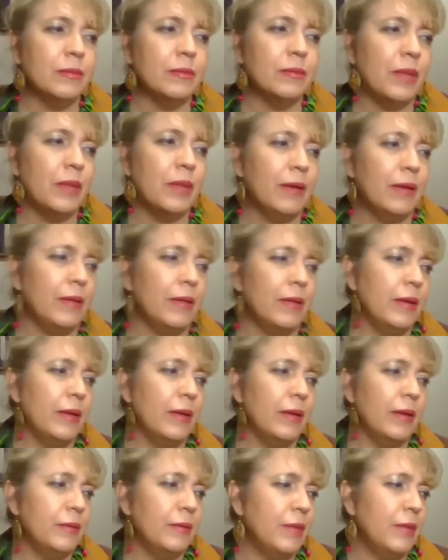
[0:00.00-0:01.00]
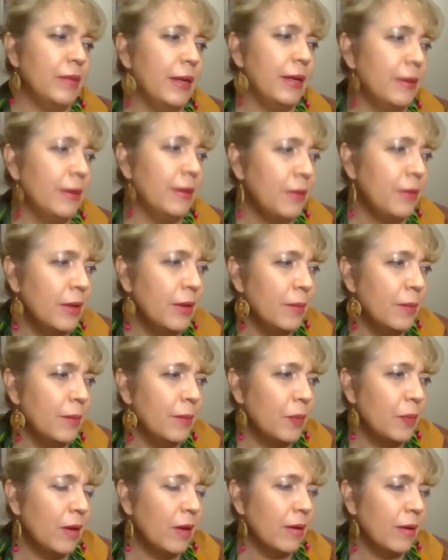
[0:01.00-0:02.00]
they
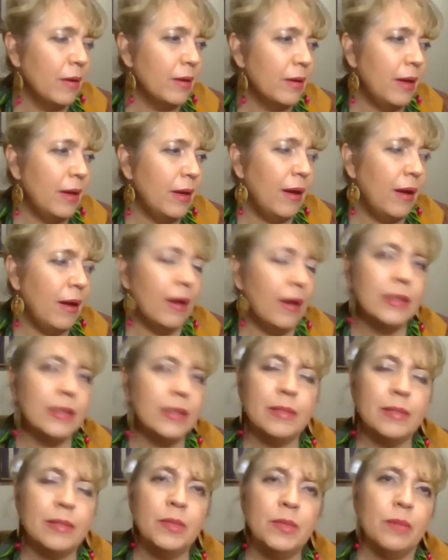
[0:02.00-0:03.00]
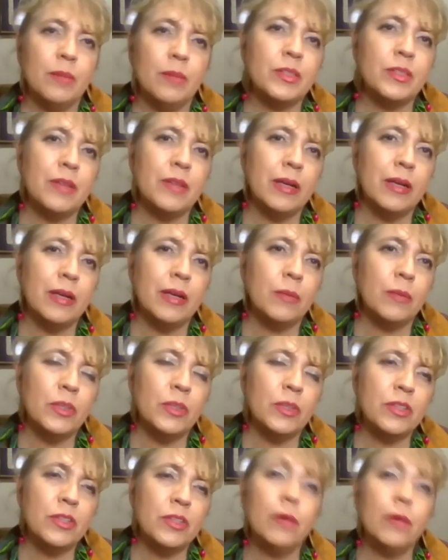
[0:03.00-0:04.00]
sometimes think we're
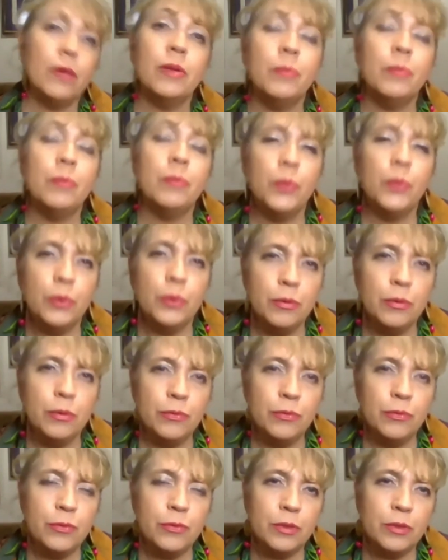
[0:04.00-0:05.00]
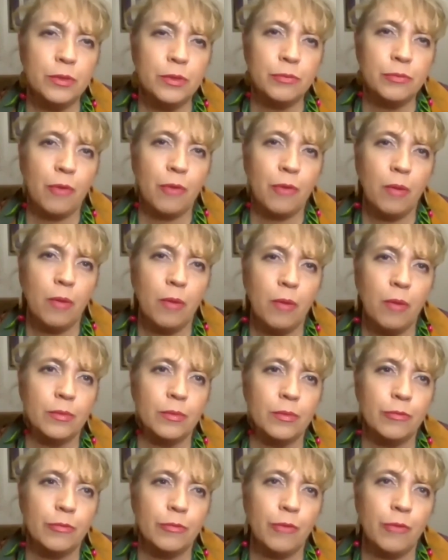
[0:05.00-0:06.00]
so removed from
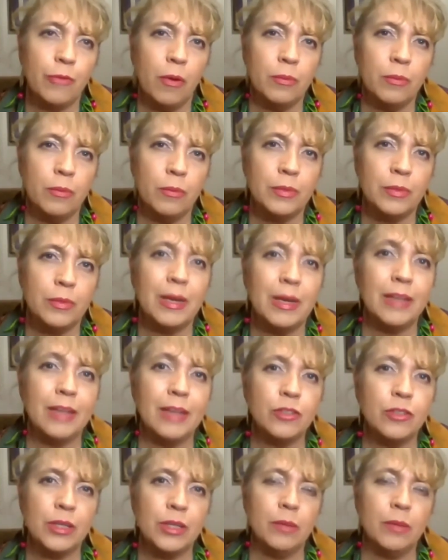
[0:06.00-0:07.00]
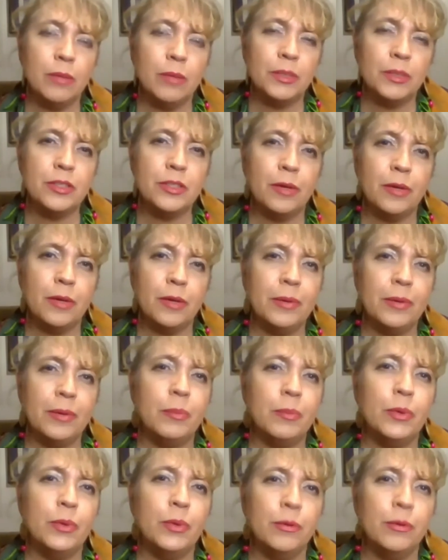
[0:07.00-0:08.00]
nature, we're so
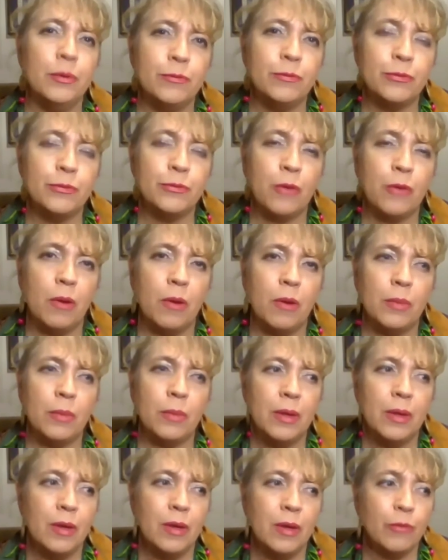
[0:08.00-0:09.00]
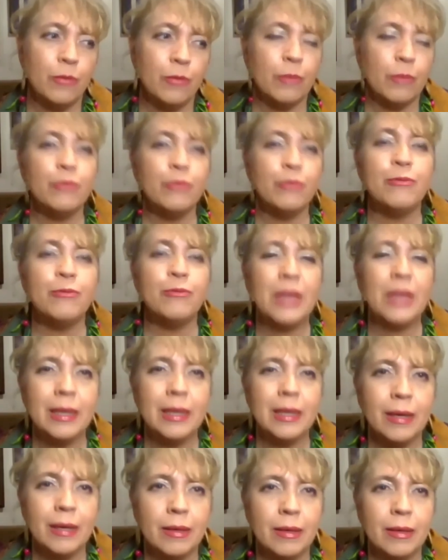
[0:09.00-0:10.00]
removed from
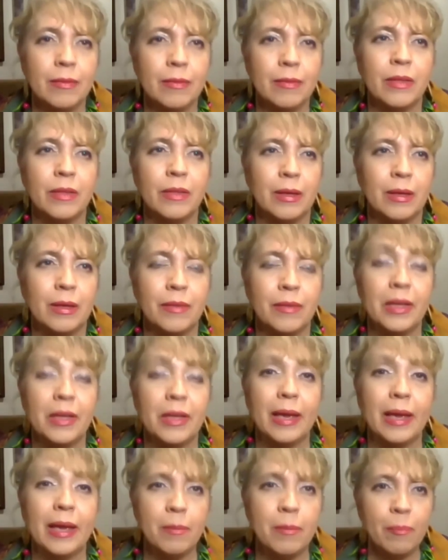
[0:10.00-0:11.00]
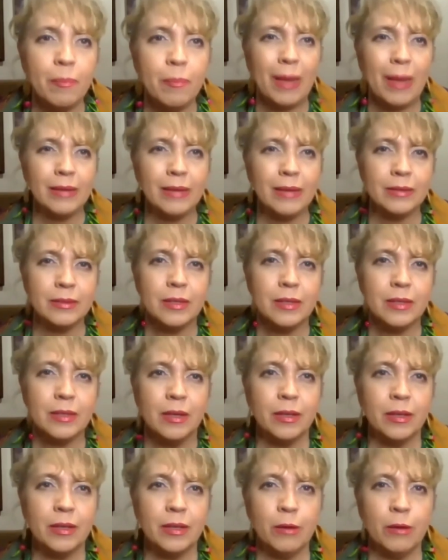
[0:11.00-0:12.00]
feeling the impact.
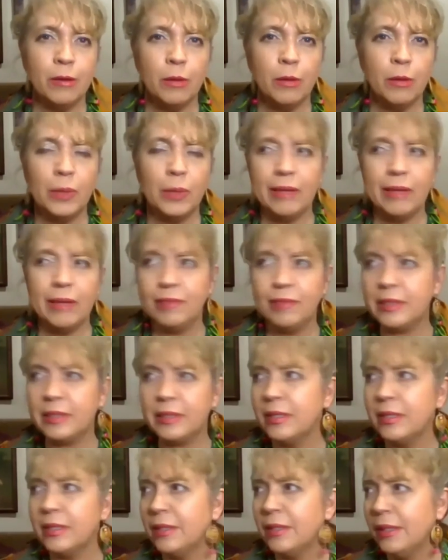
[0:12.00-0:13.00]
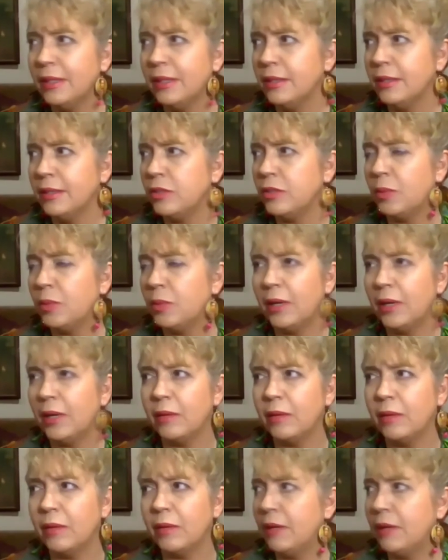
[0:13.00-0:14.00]
We live in cities,
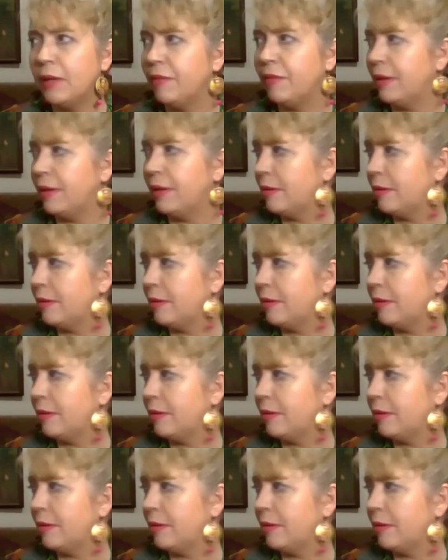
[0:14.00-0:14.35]
we live in